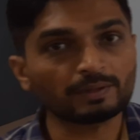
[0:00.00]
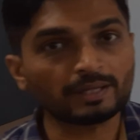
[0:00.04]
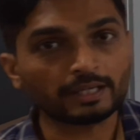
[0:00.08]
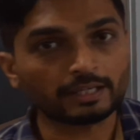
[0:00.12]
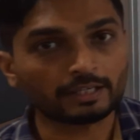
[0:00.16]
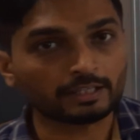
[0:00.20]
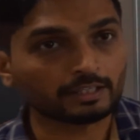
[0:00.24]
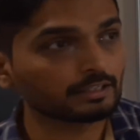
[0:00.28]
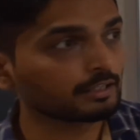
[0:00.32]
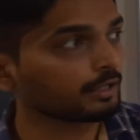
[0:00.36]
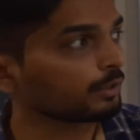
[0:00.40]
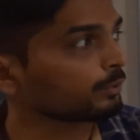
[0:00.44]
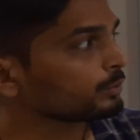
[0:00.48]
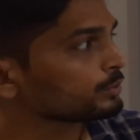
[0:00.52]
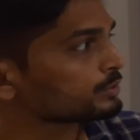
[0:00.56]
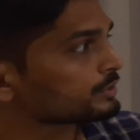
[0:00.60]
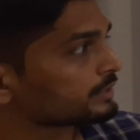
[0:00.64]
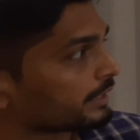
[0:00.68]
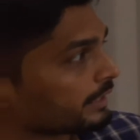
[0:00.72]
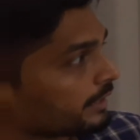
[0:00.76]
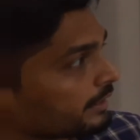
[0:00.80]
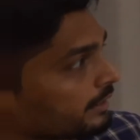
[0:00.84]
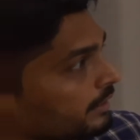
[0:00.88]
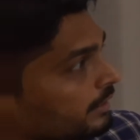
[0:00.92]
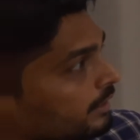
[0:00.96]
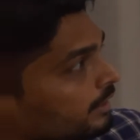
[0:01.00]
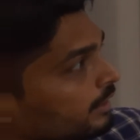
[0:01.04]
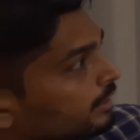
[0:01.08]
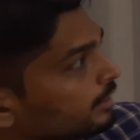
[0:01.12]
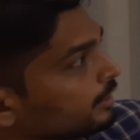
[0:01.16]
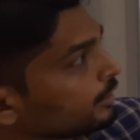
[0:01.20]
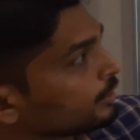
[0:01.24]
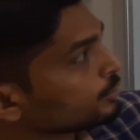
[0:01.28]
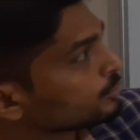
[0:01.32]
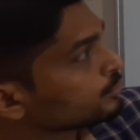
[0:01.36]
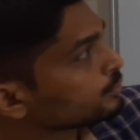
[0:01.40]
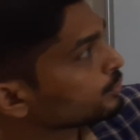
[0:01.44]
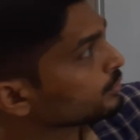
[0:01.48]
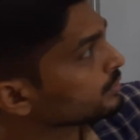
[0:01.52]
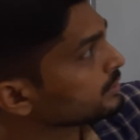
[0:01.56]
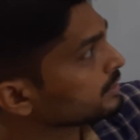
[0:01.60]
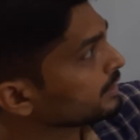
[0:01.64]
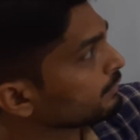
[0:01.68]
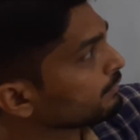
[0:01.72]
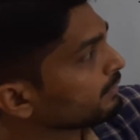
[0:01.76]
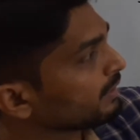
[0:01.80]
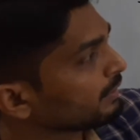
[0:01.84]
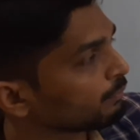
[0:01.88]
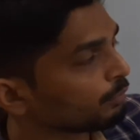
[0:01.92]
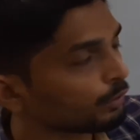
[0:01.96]
we can take it outside. So
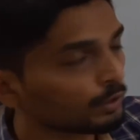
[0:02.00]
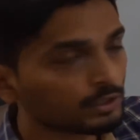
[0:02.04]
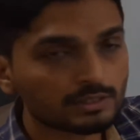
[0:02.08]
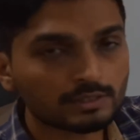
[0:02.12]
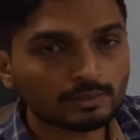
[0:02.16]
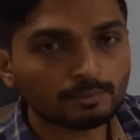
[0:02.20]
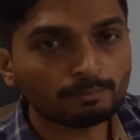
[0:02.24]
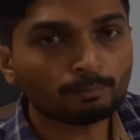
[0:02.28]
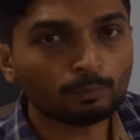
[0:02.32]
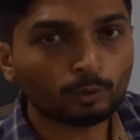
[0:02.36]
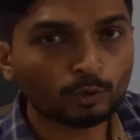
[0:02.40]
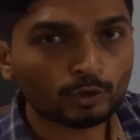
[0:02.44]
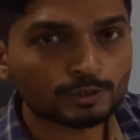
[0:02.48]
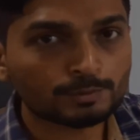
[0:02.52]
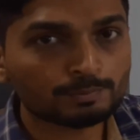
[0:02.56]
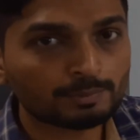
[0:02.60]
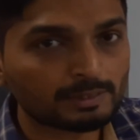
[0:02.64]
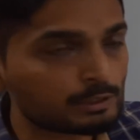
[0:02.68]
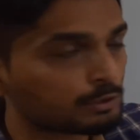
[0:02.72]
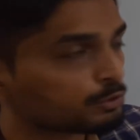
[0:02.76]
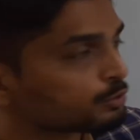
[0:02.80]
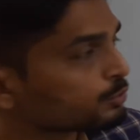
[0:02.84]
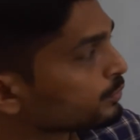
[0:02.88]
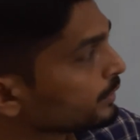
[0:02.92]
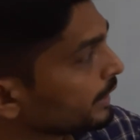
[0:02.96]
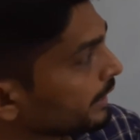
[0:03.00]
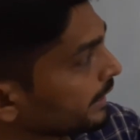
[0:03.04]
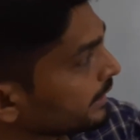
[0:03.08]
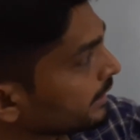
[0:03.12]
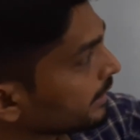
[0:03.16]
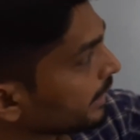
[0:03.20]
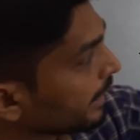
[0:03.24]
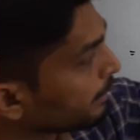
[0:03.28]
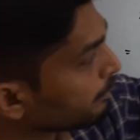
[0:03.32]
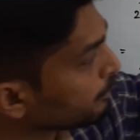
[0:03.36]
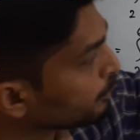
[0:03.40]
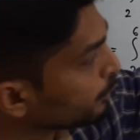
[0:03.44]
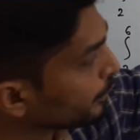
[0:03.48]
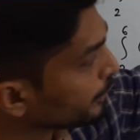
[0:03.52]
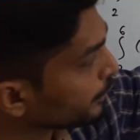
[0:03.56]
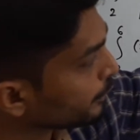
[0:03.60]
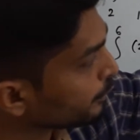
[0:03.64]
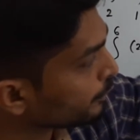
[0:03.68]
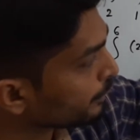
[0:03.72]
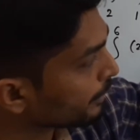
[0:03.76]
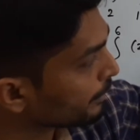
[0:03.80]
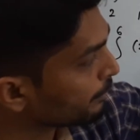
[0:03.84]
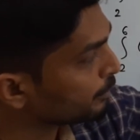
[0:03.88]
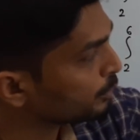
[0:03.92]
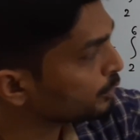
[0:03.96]
see, we want some more space to write. I'm going
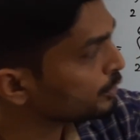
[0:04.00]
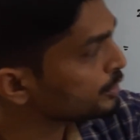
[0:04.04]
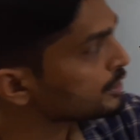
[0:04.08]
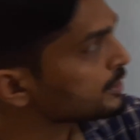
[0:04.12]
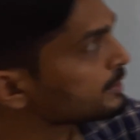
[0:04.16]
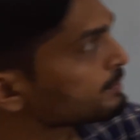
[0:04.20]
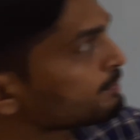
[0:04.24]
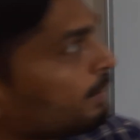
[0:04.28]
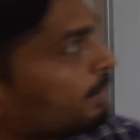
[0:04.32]
to remove this